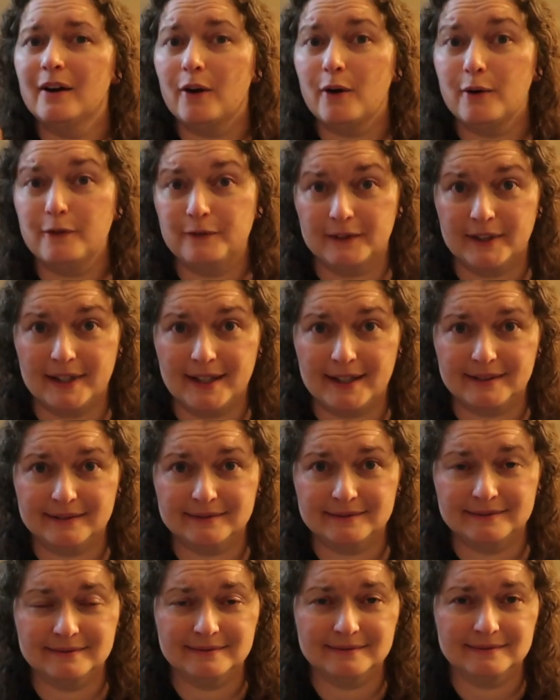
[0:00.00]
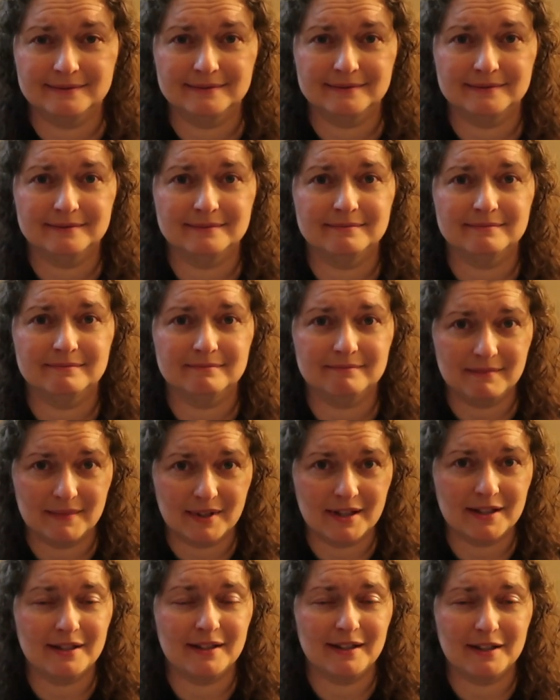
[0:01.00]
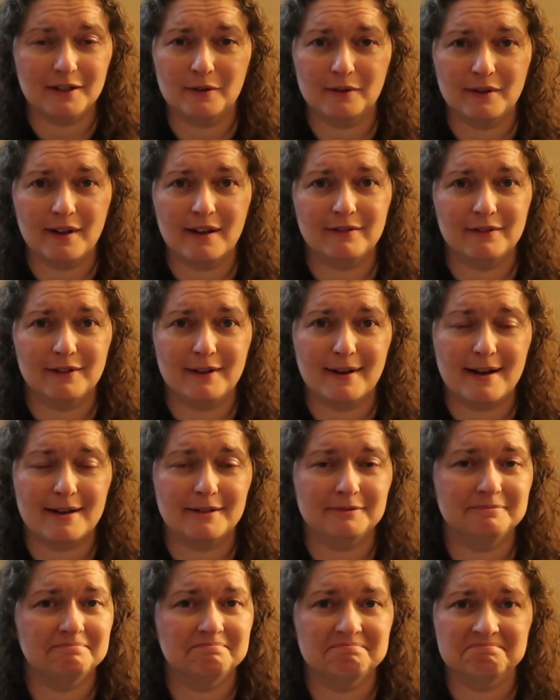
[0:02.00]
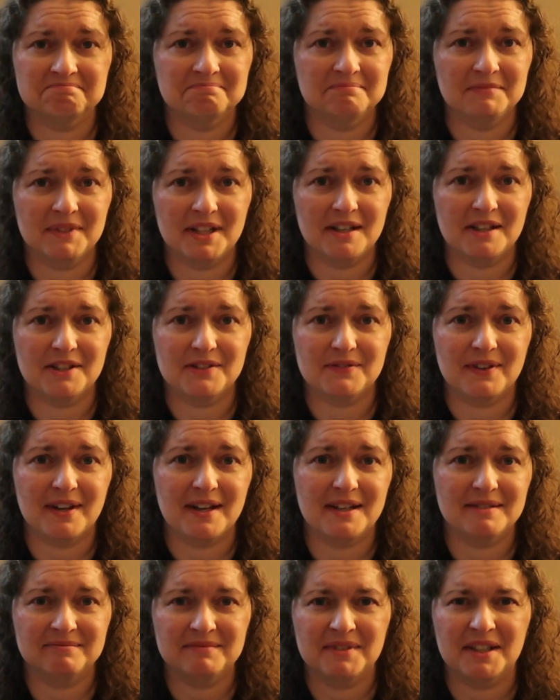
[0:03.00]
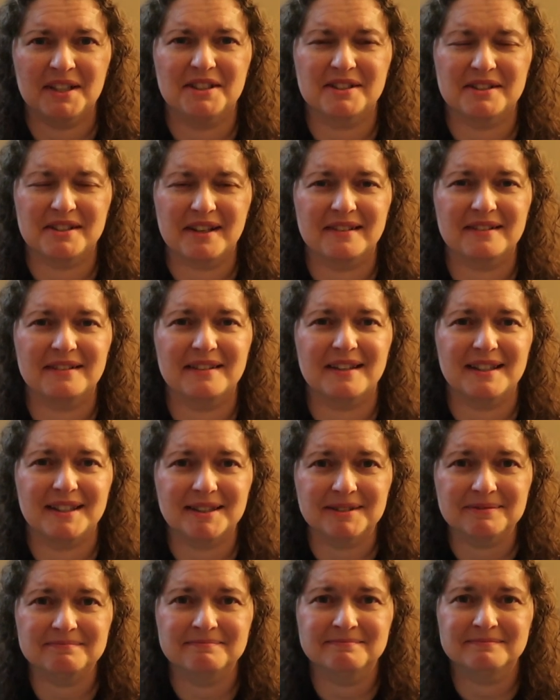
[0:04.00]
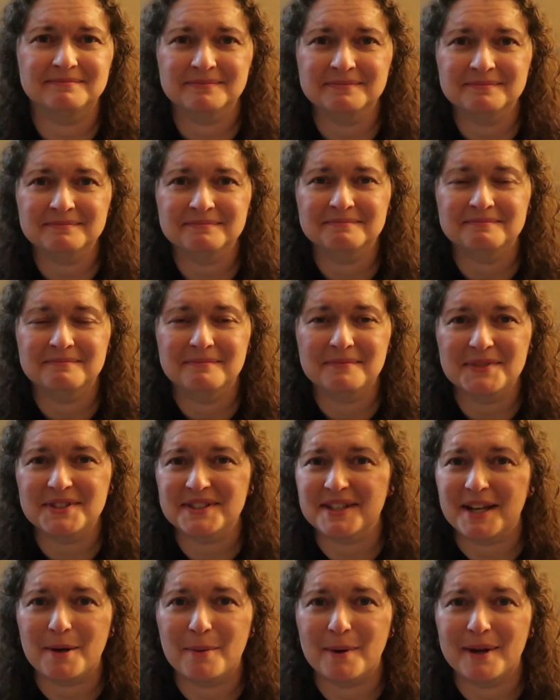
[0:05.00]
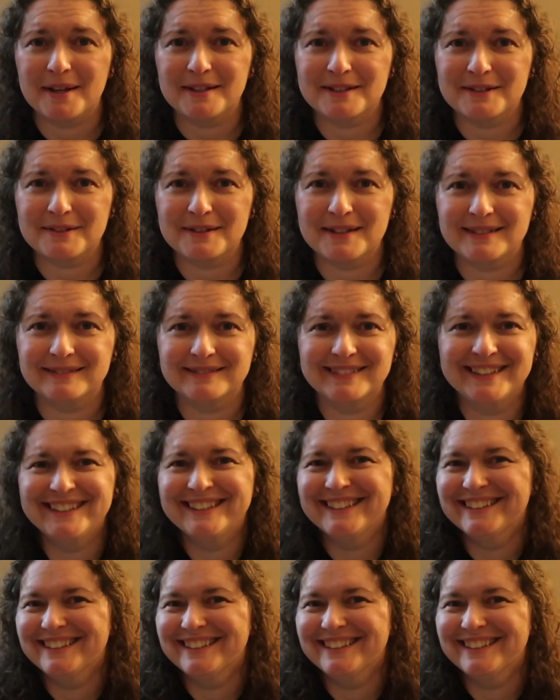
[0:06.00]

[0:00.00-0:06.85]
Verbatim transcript: Hopefully the, it'll level out and it's fine. I just gotta like stay awake till then.